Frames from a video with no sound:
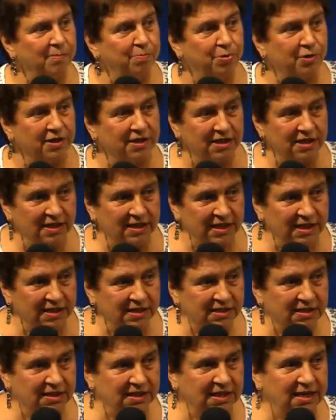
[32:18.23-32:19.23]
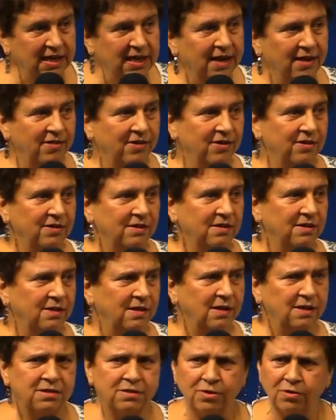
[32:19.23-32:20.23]
put the things together.
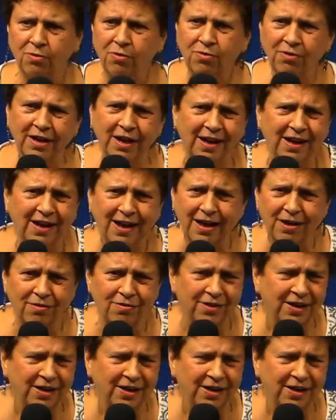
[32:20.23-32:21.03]
I said, okay, I don't